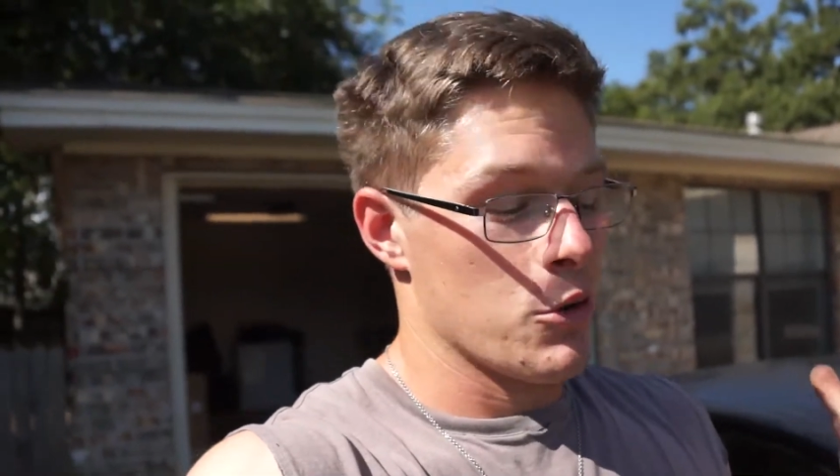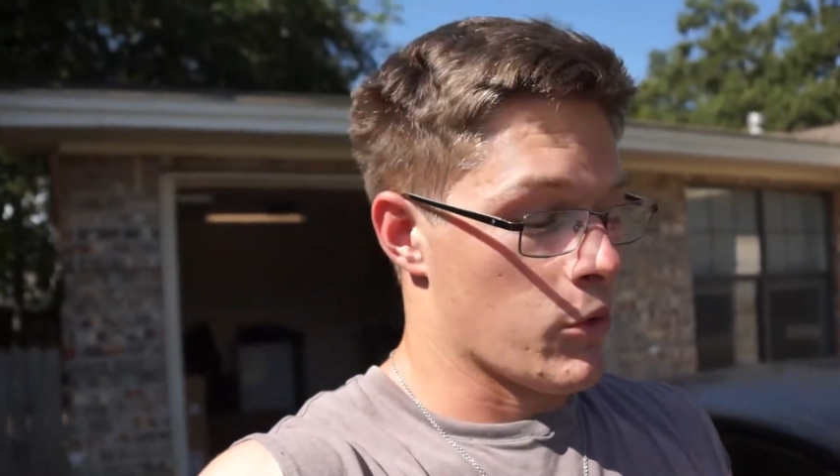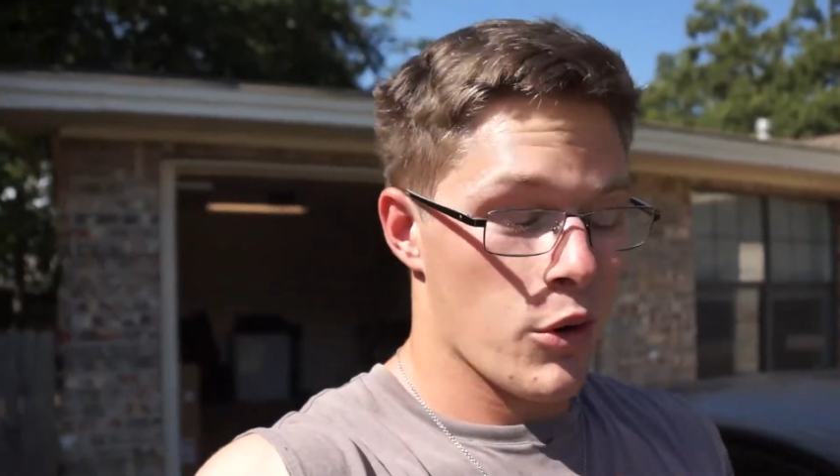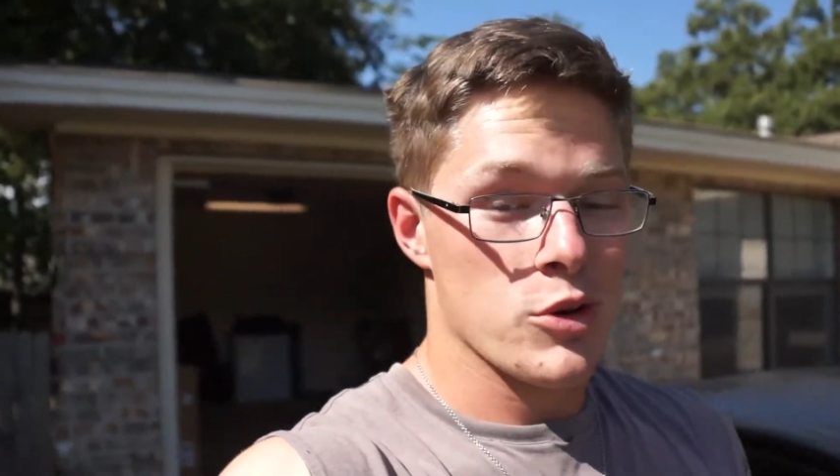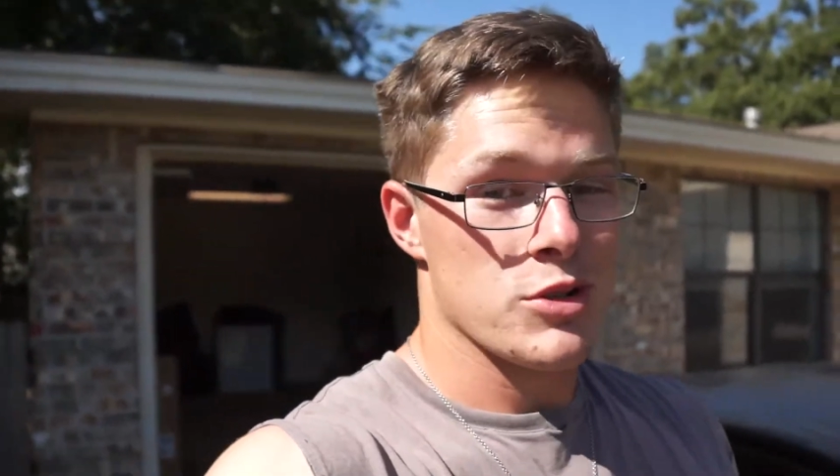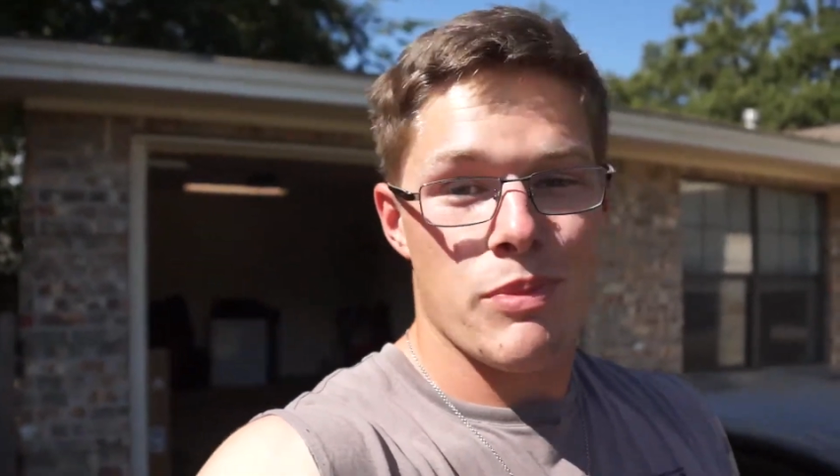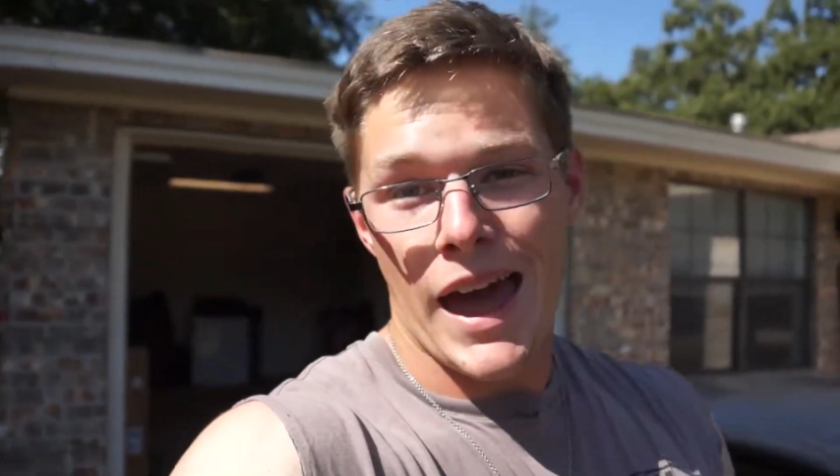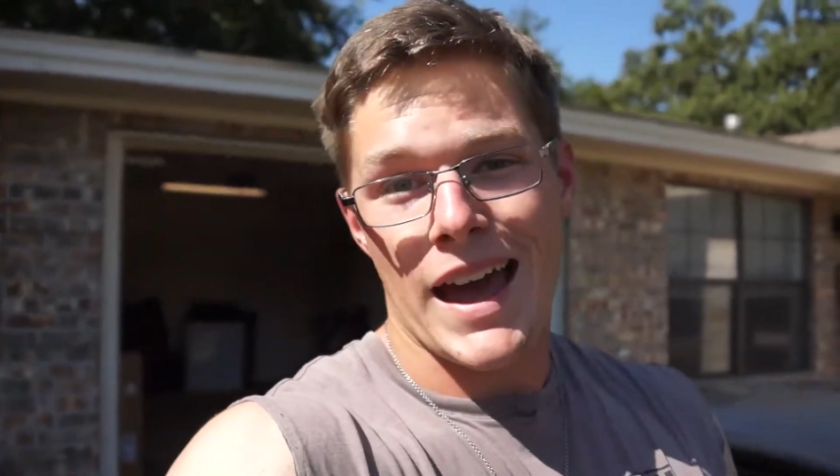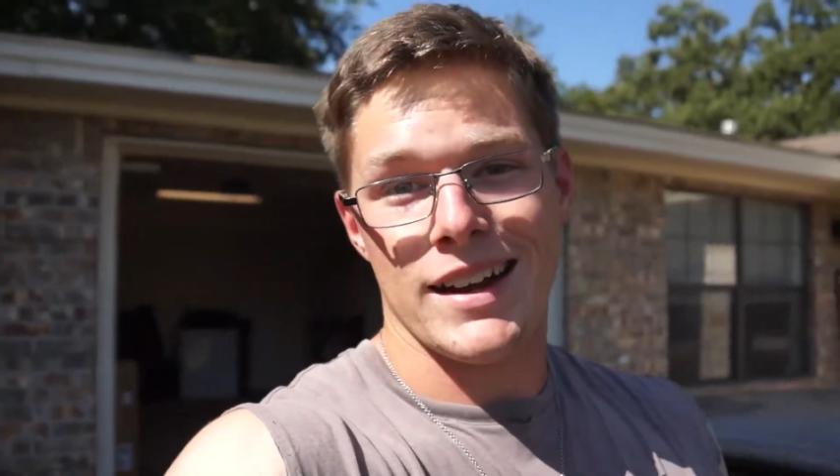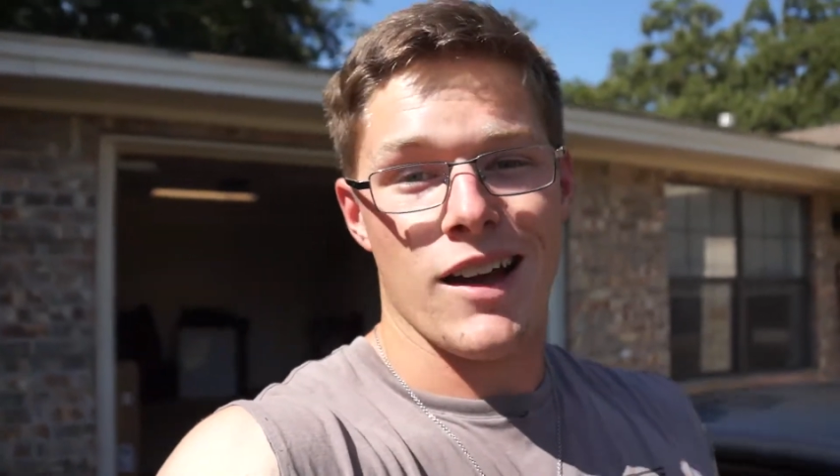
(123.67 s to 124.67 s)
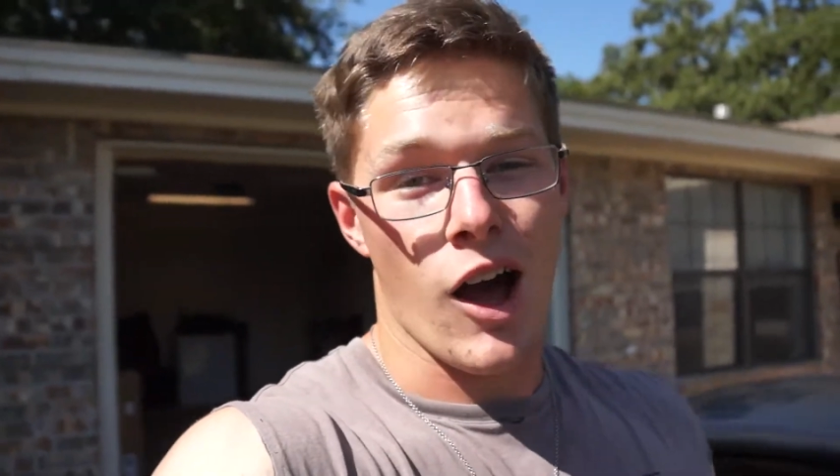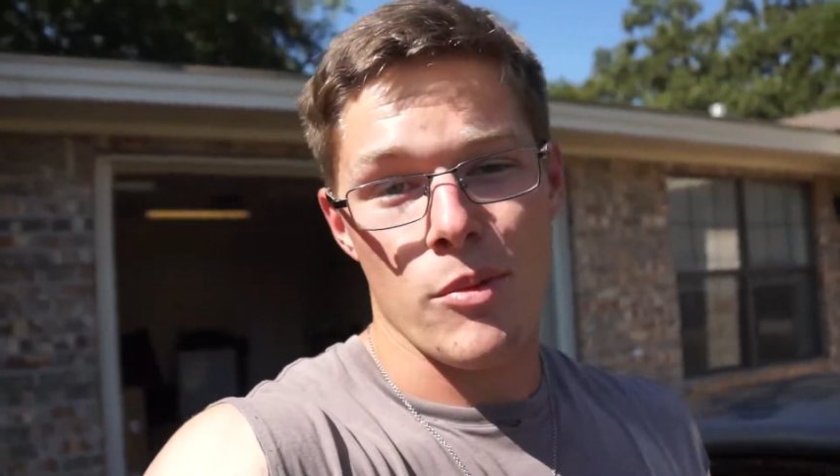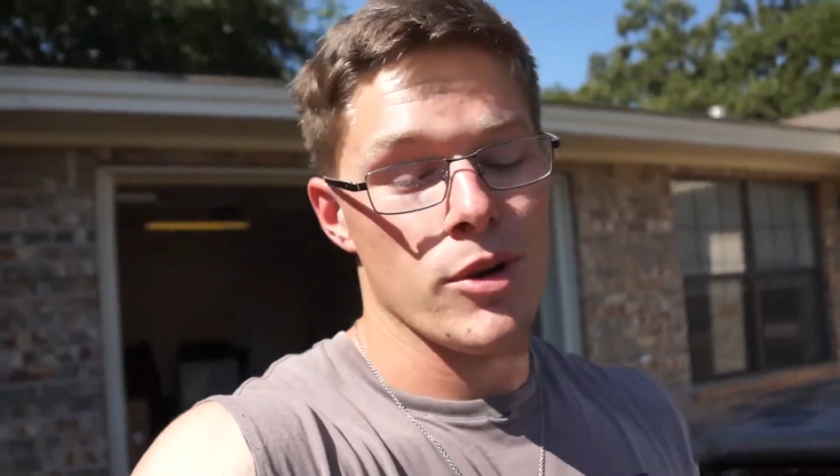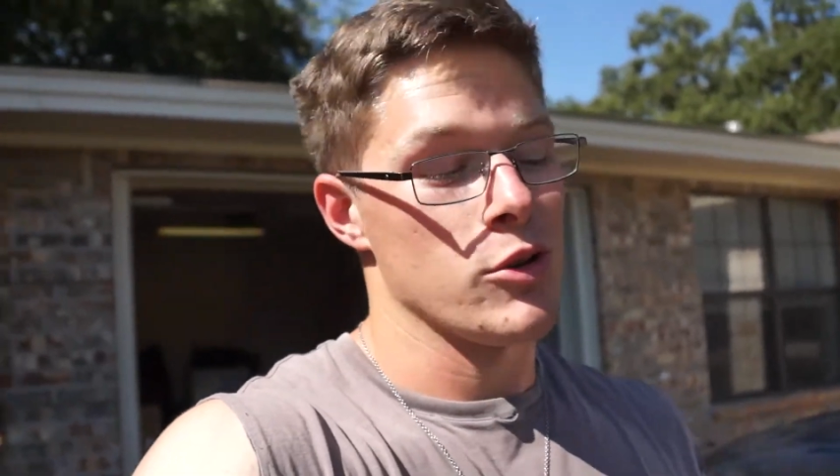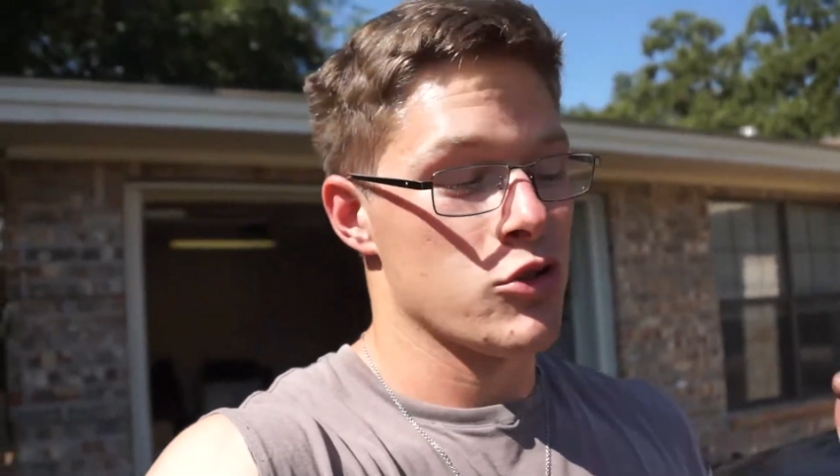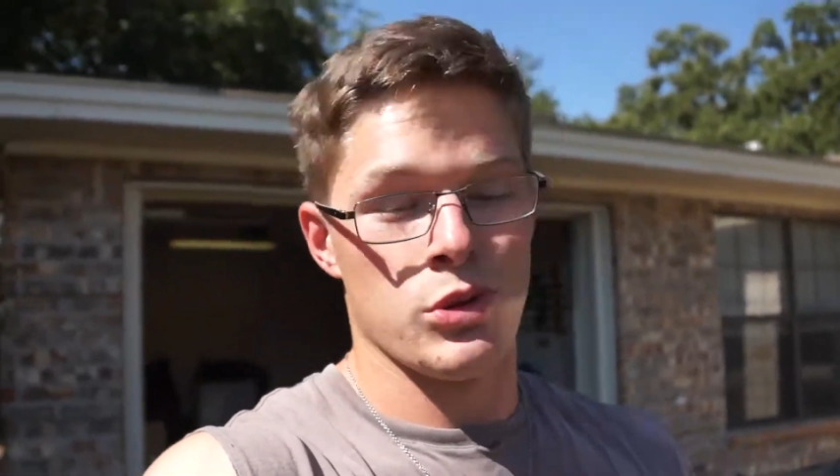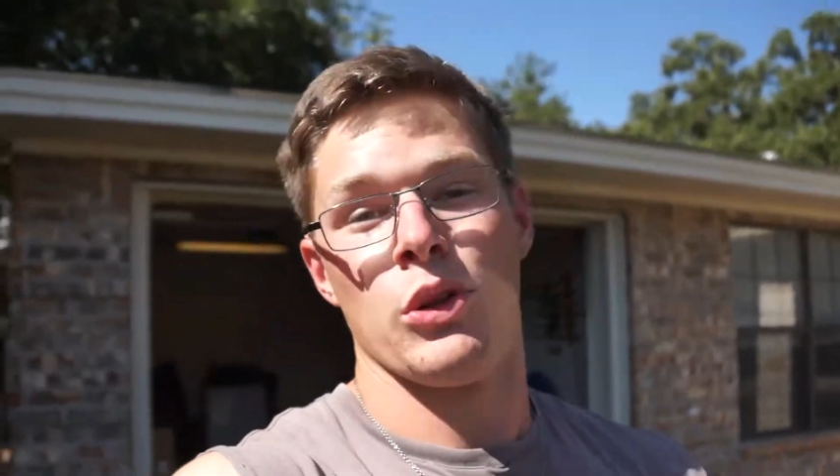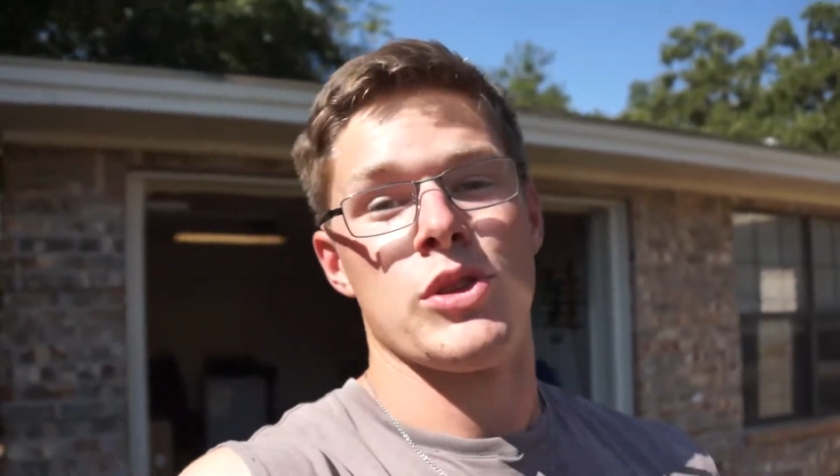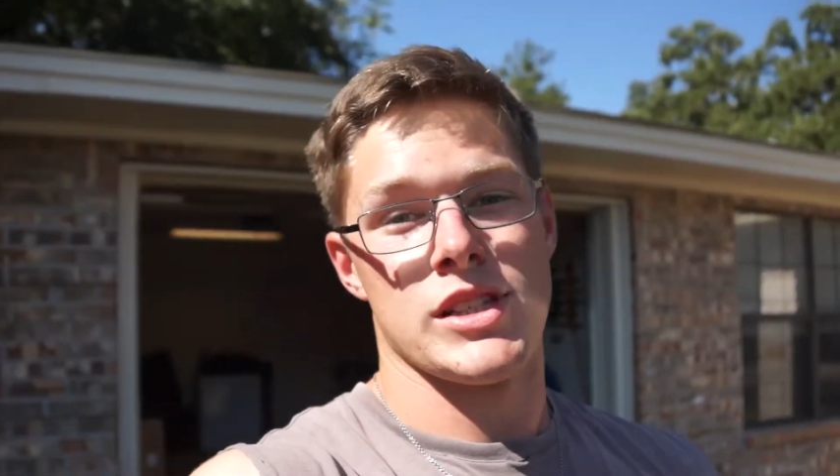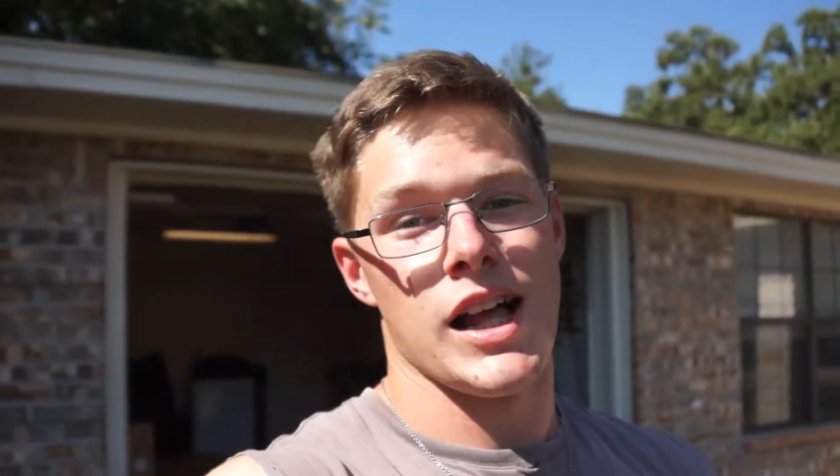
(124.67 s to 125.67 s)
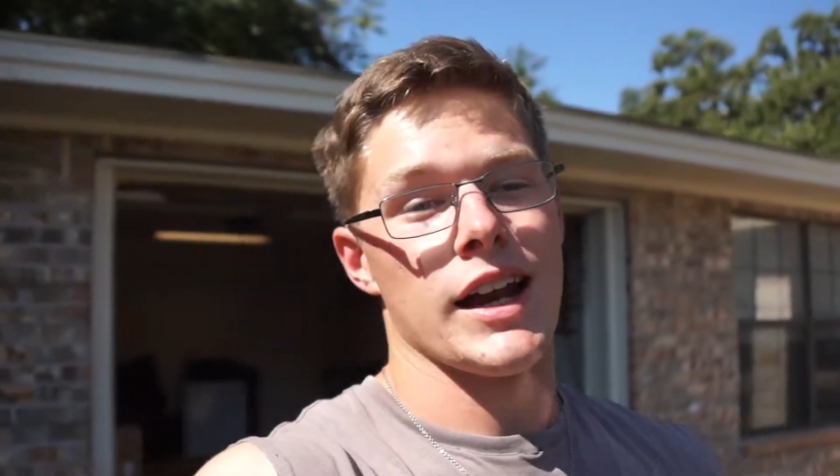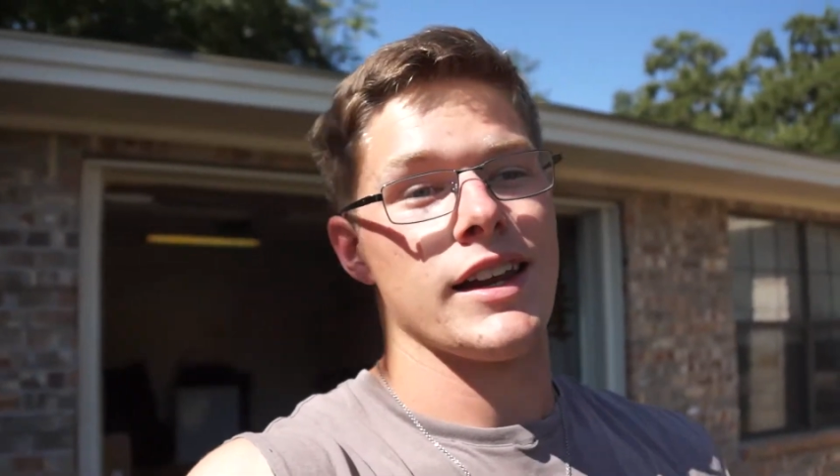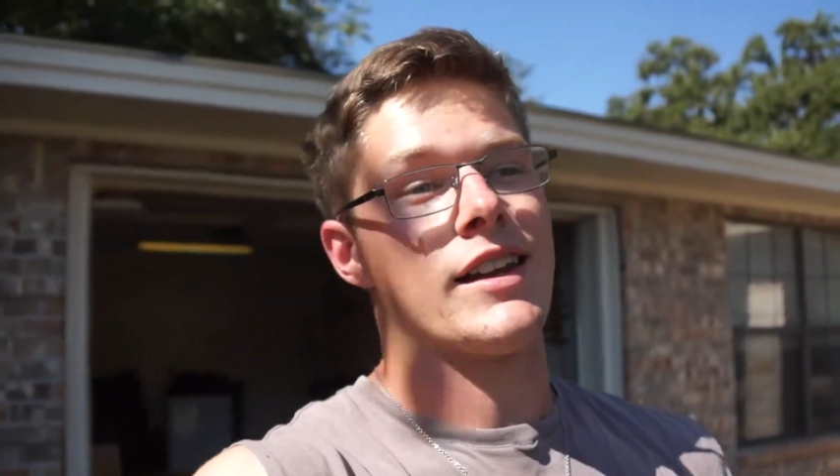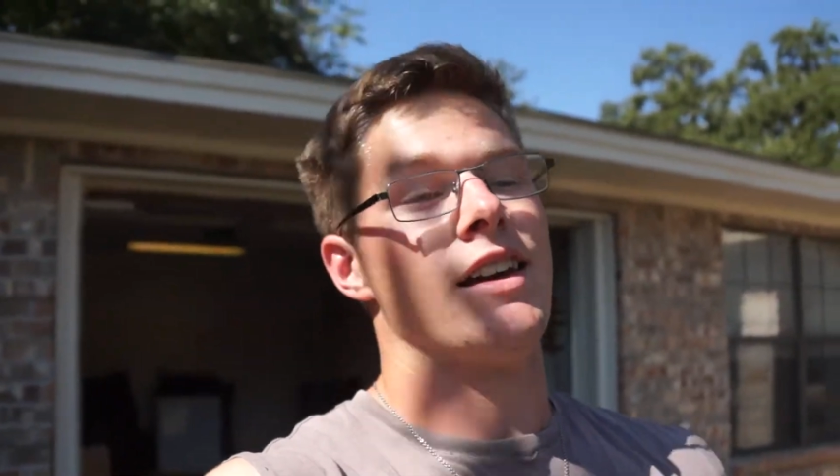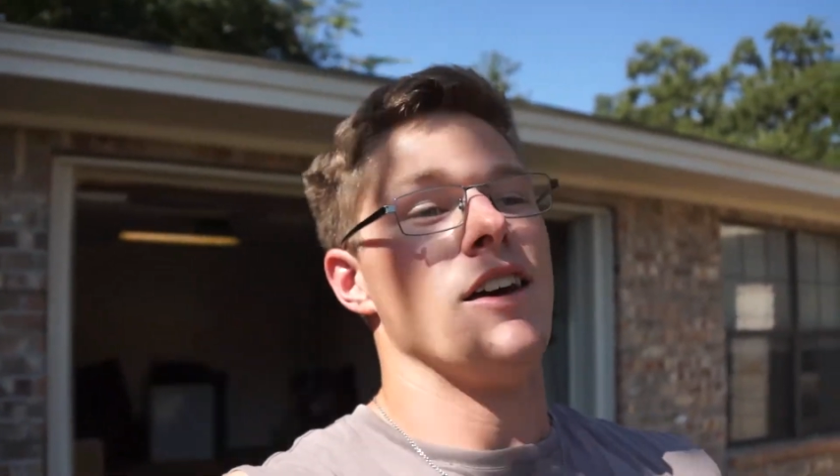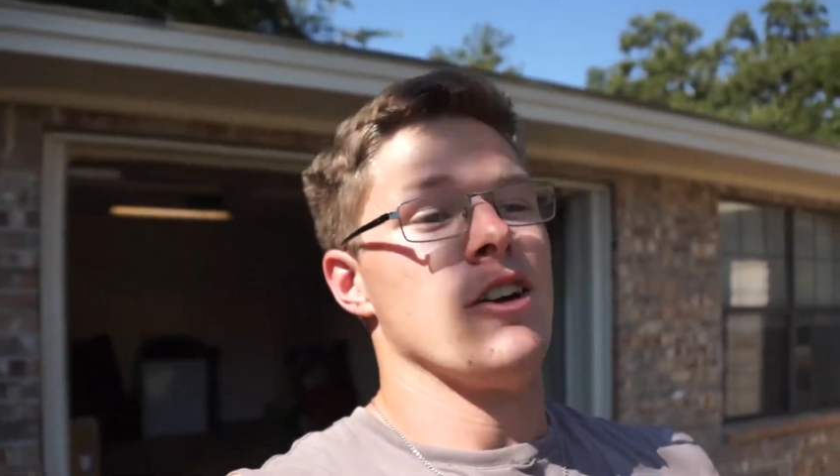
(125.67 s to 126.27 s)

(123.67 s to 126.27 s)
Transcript: rotors and pad combos drilled and slotted